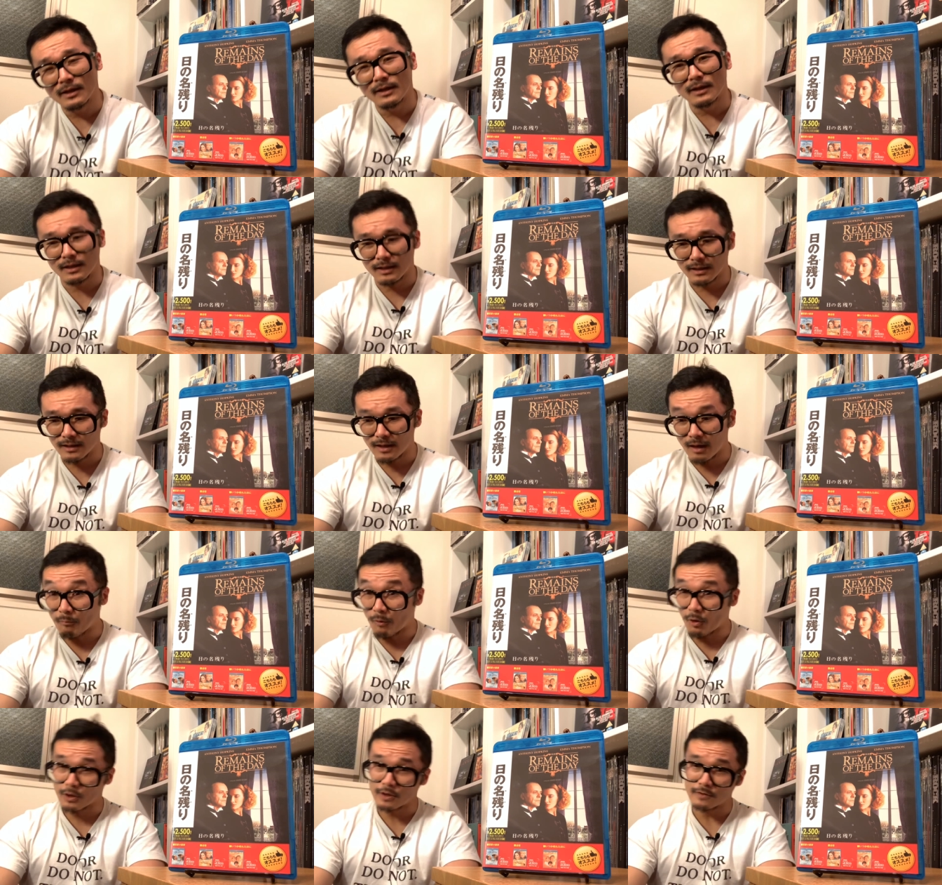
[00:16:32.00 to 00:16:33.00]
uh, a
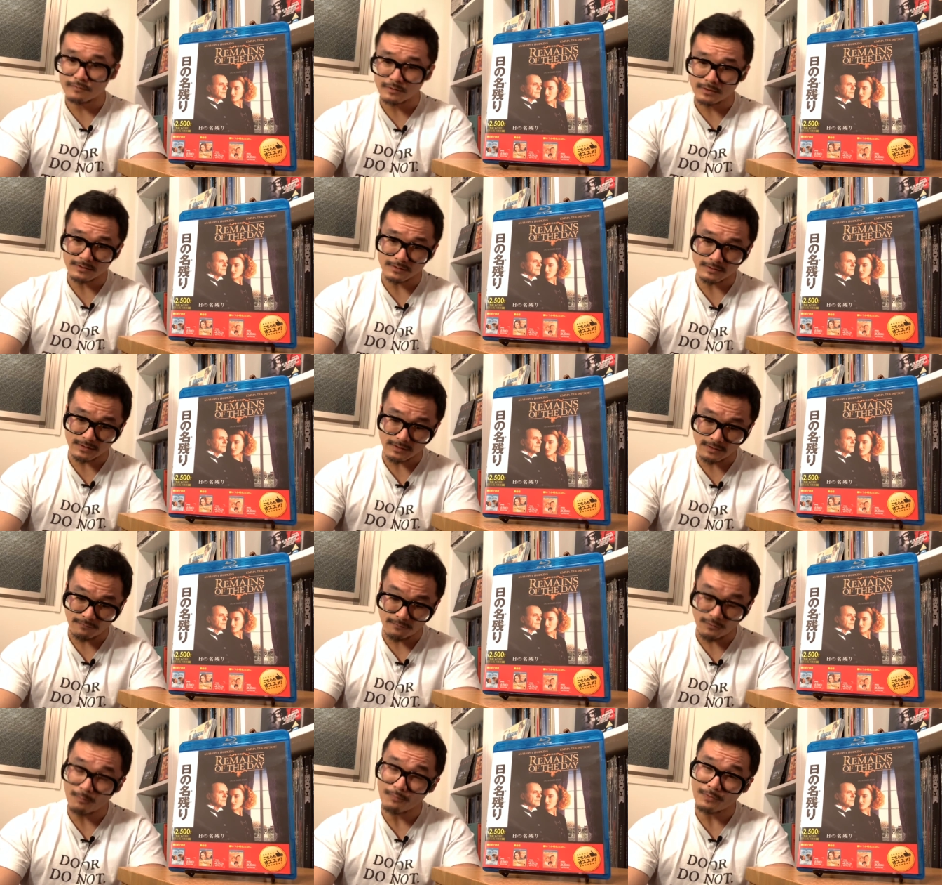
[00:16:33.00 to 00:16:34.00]
mark of a, a
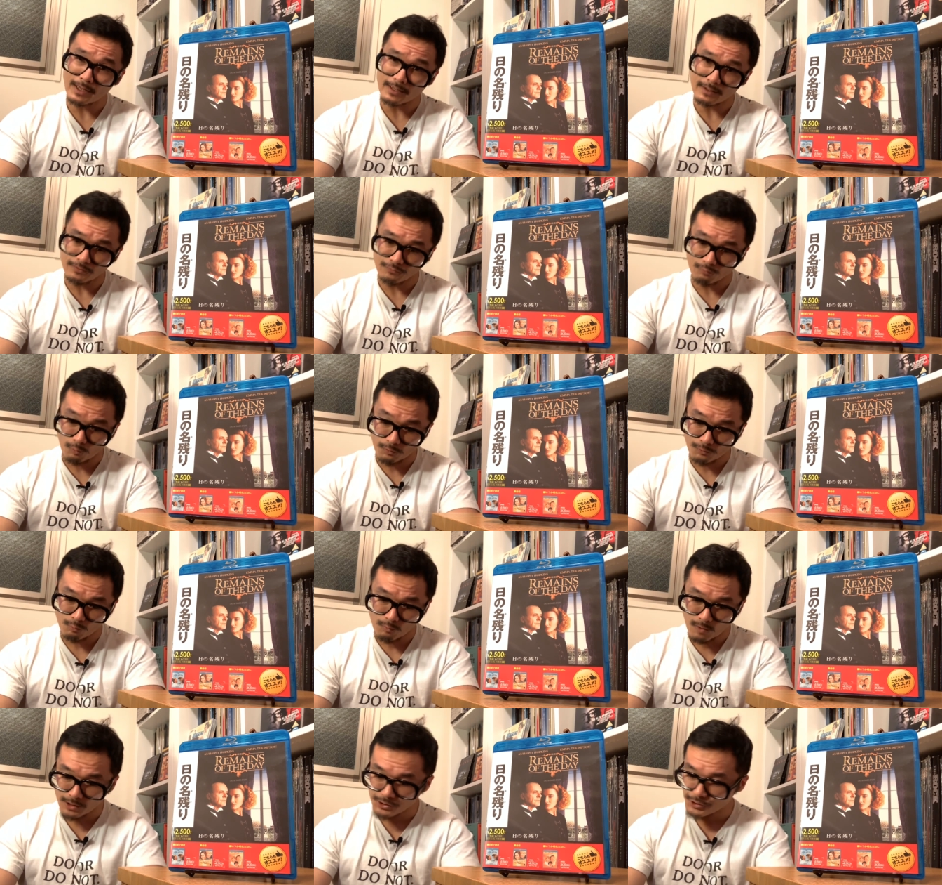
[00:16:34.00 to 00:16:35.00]
film that is worth
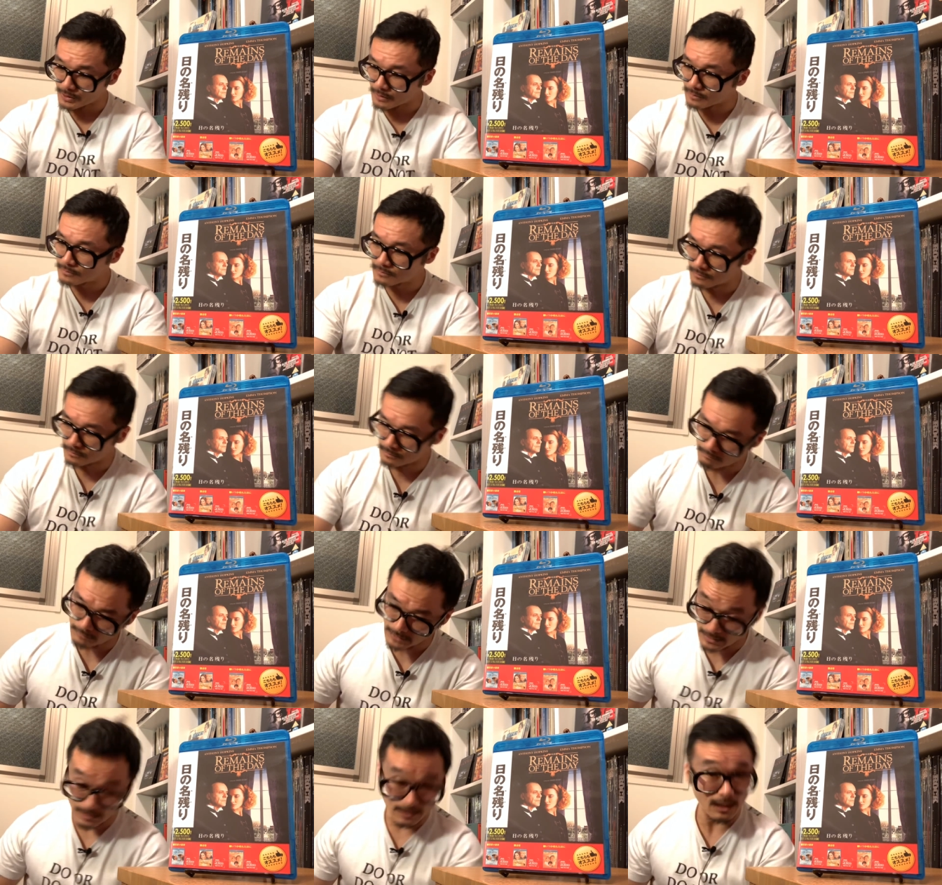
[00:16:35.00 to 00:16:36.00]
watching
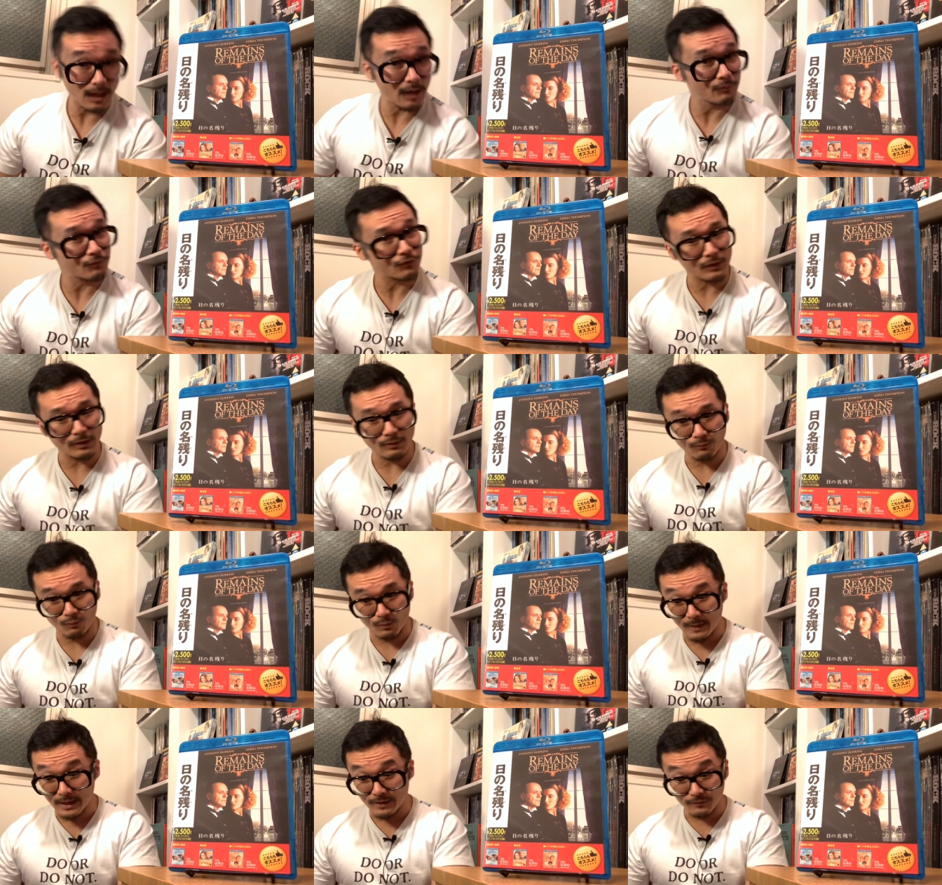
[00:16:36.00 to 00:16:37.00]
many times and
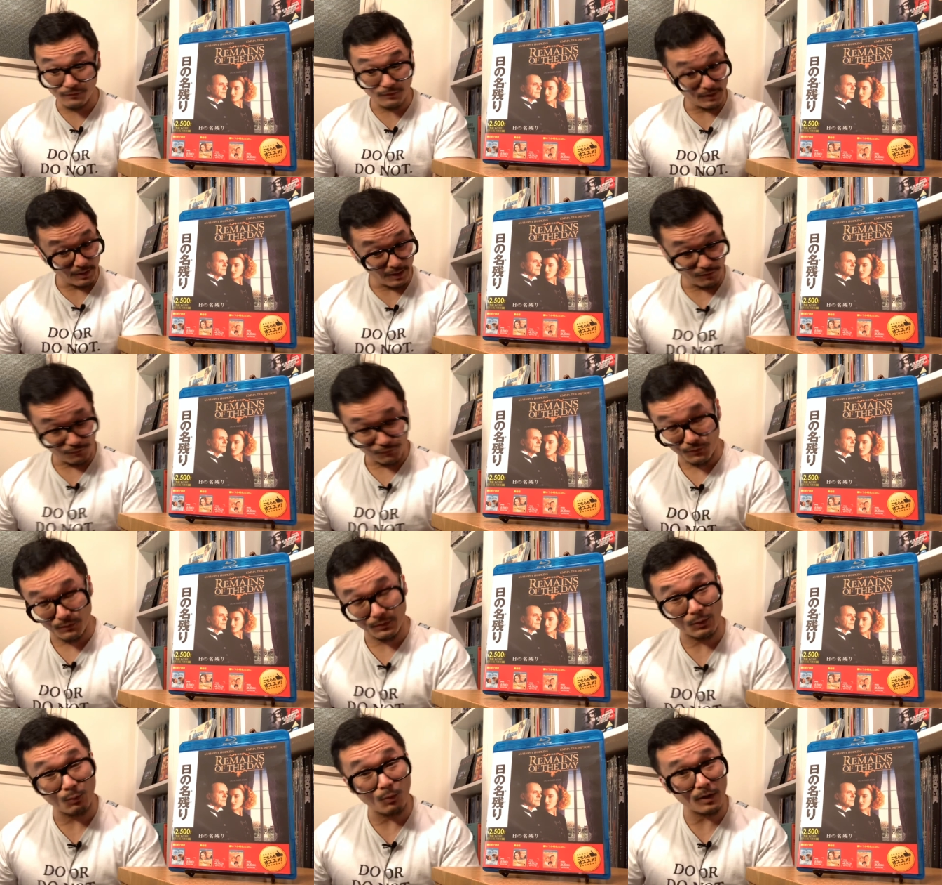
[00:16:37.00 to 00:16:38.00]
remains of the day is
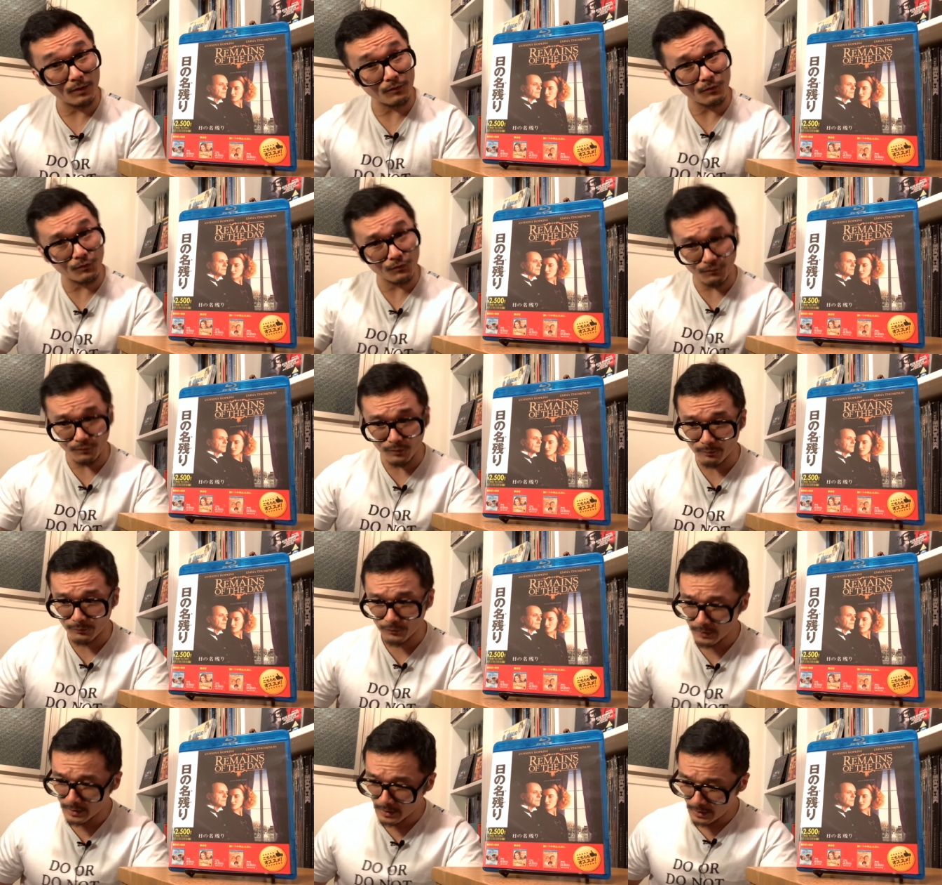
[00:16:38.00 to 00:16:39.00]
certainly one of those films
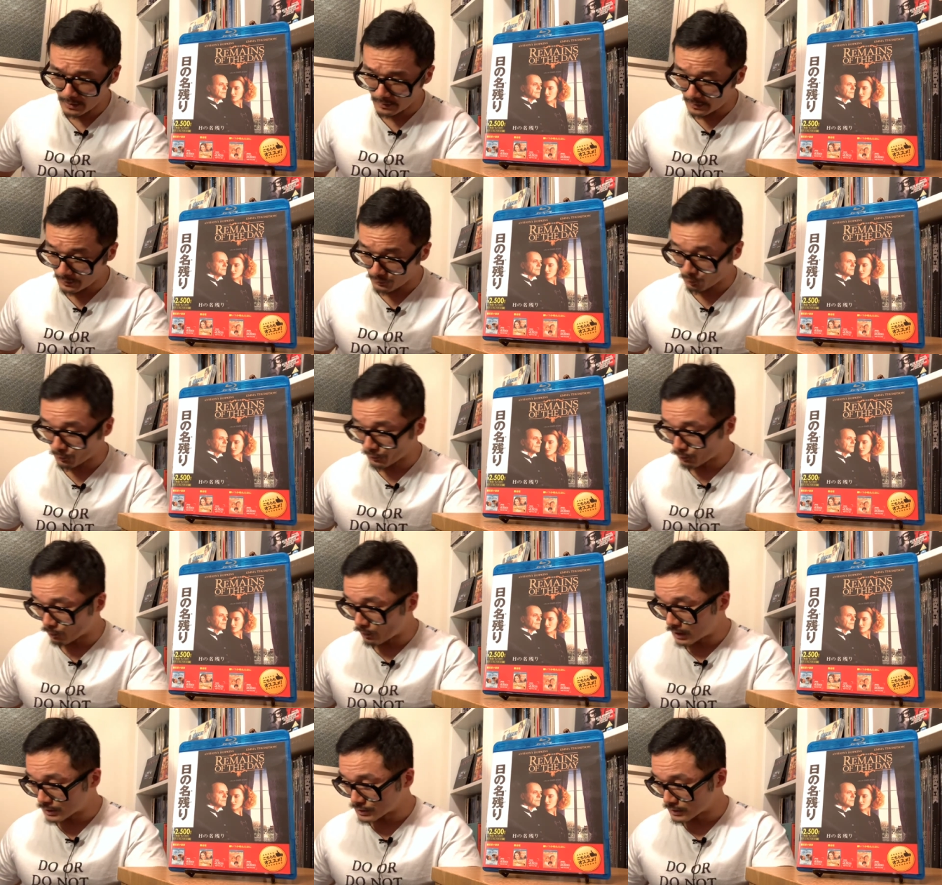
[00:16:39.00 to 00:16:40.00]
that is worth
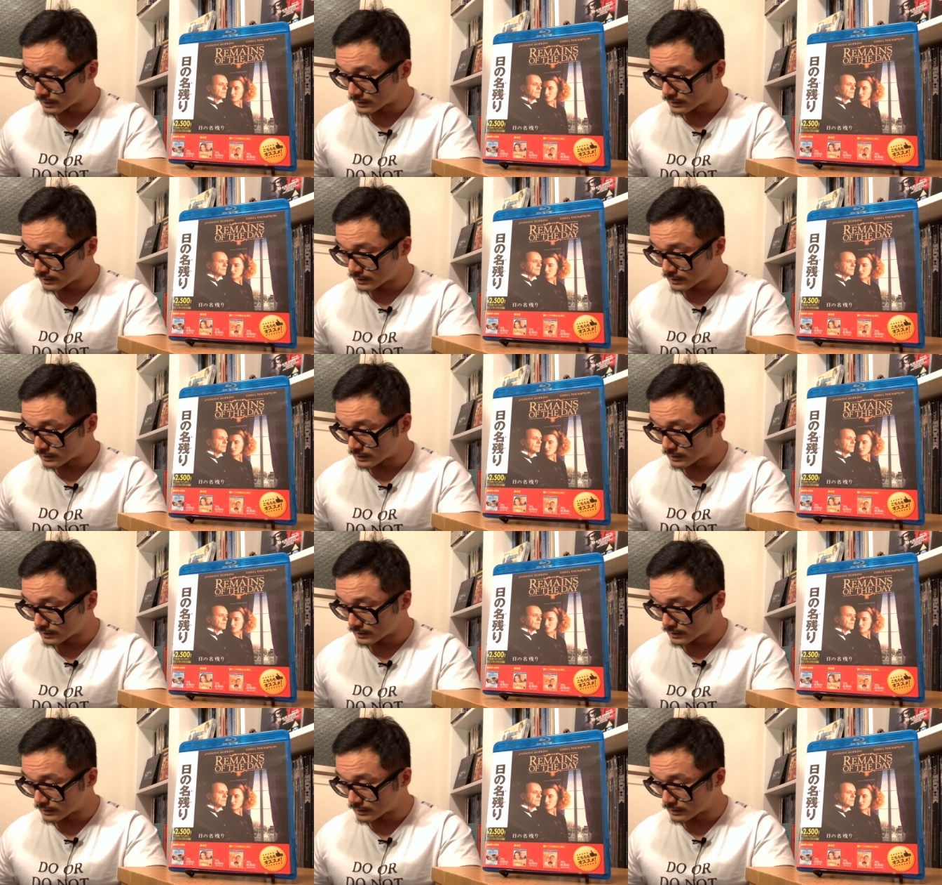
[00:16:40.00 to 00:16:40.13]
watching.